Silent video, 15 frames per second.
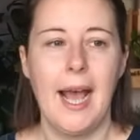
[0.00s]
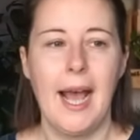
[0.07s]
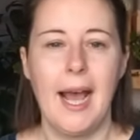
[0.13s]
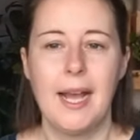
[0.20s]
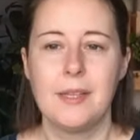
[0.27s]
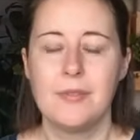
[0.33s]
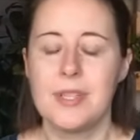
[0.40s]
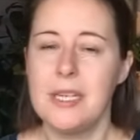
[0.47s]

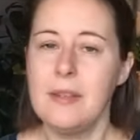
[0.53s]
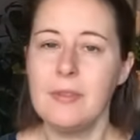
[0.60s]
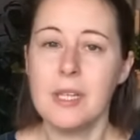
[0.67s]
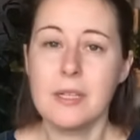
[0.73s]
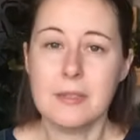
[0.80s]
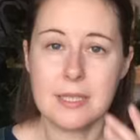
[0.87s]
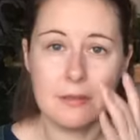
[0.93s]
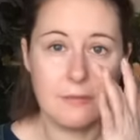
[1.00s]
And even
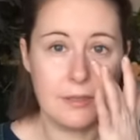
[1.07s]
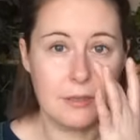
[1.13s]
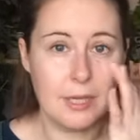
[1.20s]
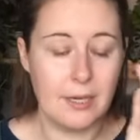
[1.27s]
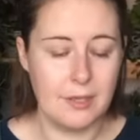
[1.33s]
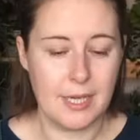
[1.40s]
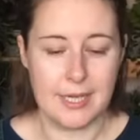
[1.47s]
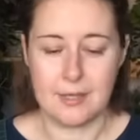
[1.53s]
though
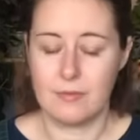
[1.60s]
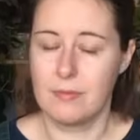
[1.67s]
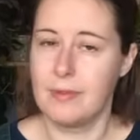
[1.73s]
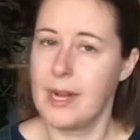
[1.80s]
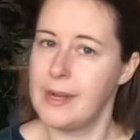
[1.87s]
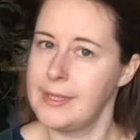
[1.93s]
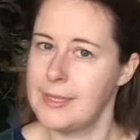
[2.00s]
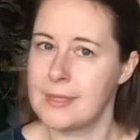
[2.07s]
SylvaGrow is a
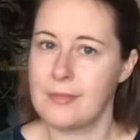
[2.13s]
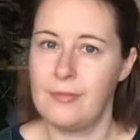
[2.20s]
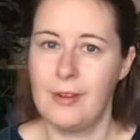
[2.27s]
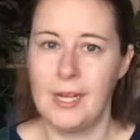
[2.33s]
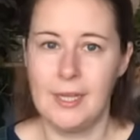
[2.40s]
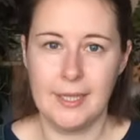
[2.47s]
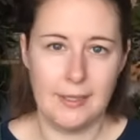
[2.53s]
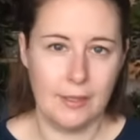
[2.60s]
nice
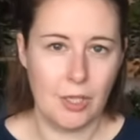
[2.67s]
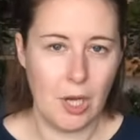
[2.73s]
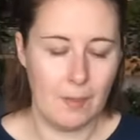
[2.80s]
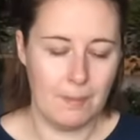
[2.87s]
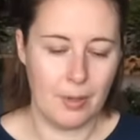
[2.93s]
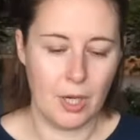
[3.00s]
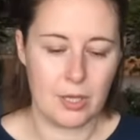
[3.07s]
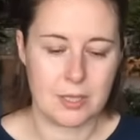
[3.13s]
fine
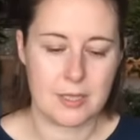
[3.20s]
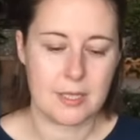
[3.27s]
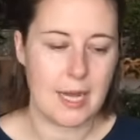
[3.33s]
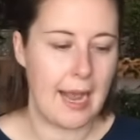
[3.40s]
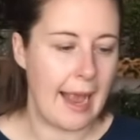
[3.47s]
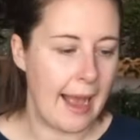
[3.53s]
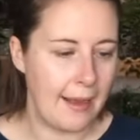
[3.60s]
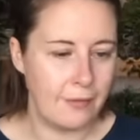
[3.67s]
compost,
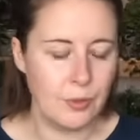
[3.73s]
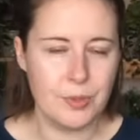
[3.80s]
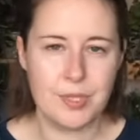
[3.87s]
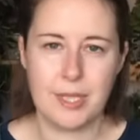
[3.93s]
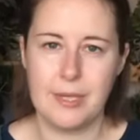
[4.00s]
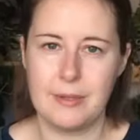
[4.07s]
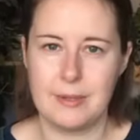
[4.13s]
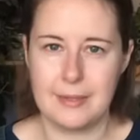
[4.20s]
I have
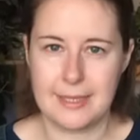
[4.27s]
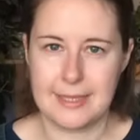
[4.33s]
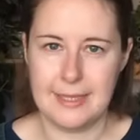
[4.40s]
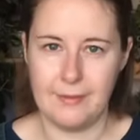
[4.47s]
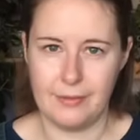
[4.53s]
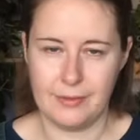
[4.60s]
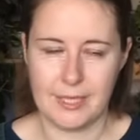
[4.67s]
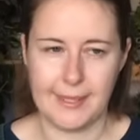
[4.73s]
also
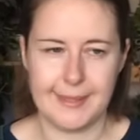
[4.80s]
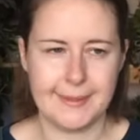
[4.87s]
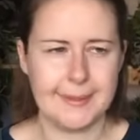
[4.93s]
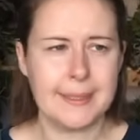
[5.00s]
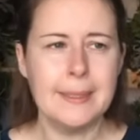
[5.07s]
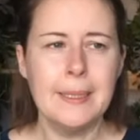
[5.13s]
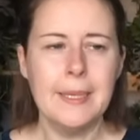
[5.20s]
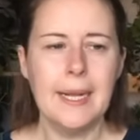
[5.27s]
sieved it.